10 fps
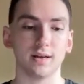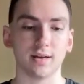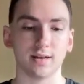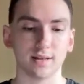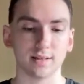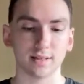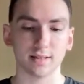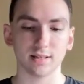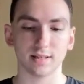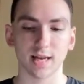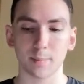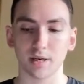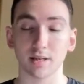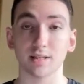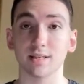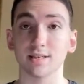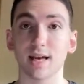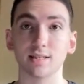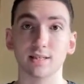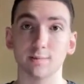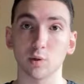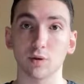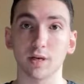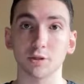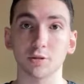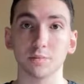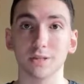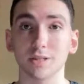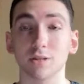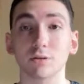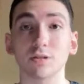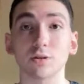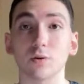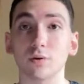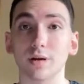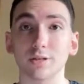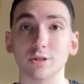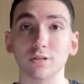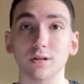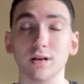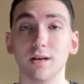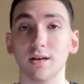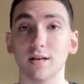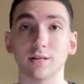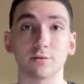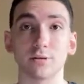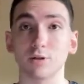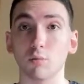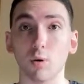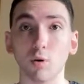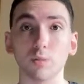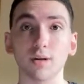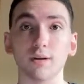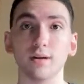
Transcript: And it's happening in the exact same location, because there is no location and there is no moment.